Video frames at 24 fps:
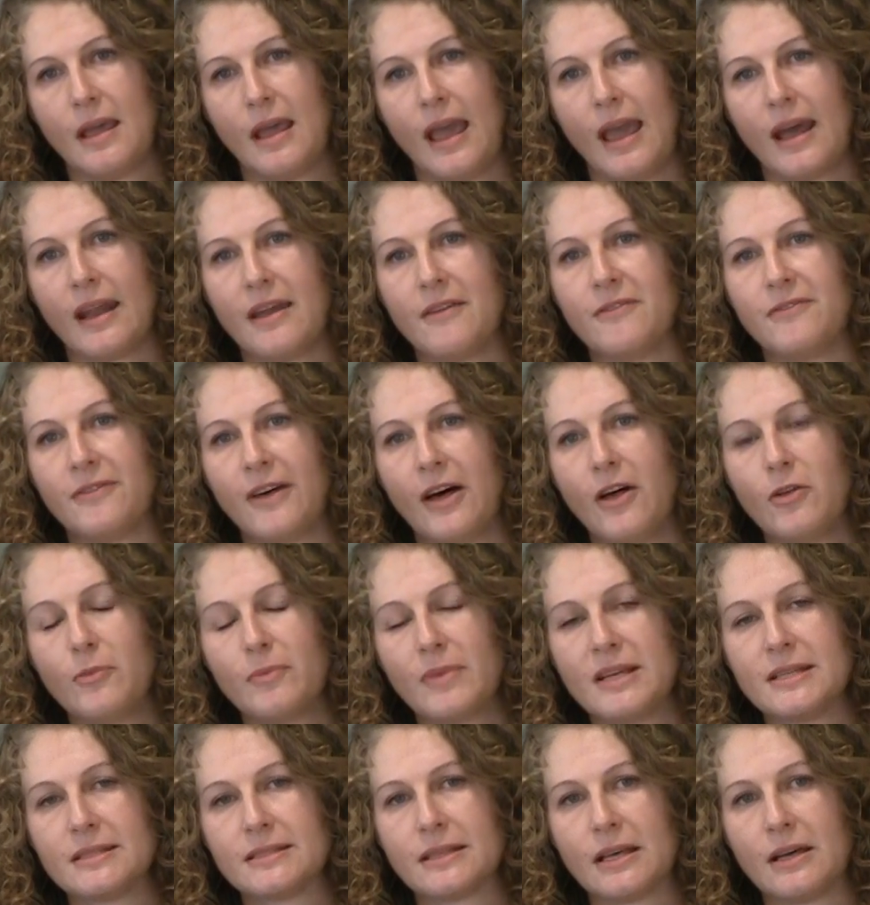And I felt
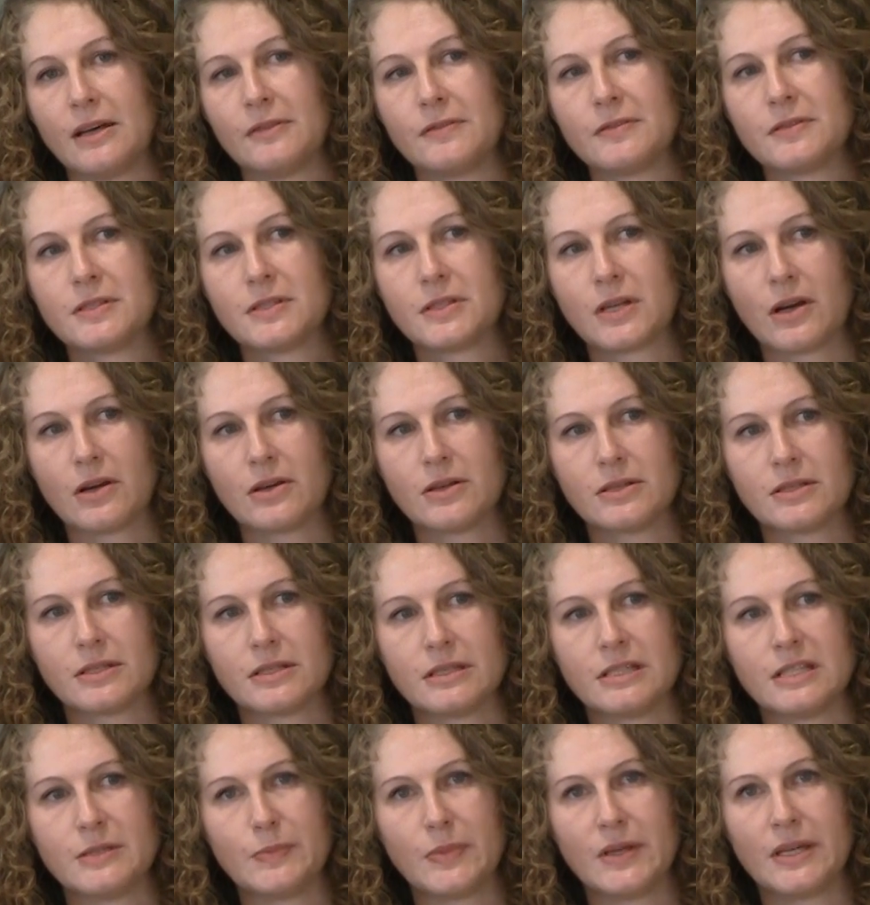myself start
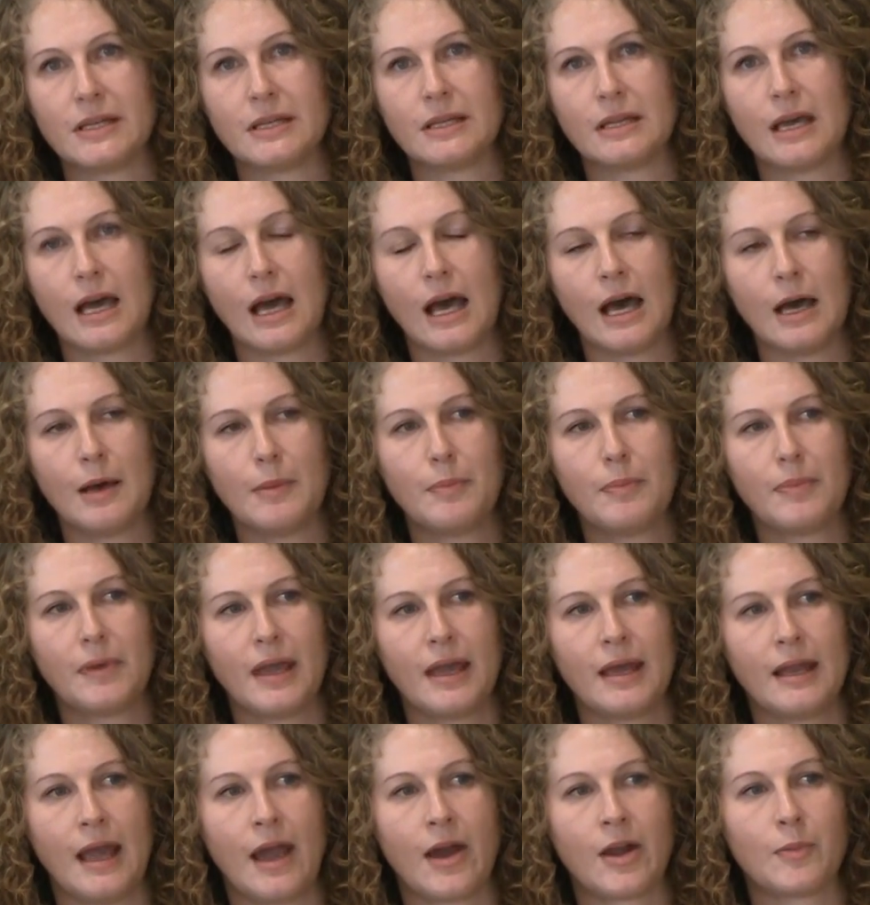to spin up
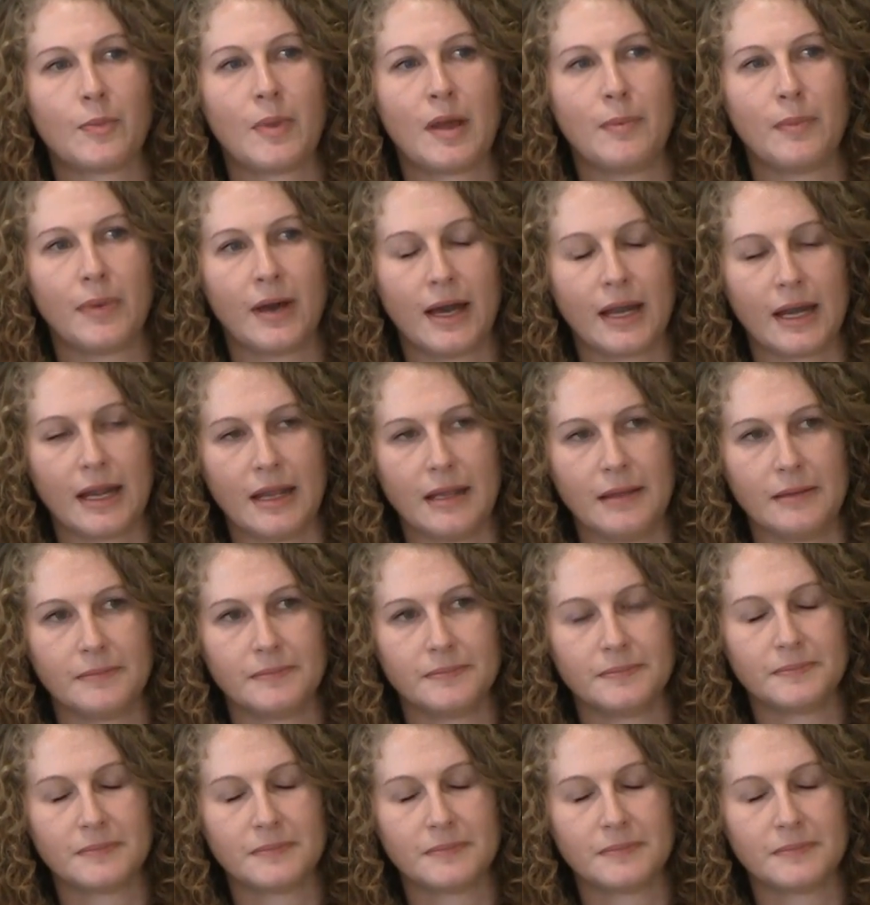and out of my body.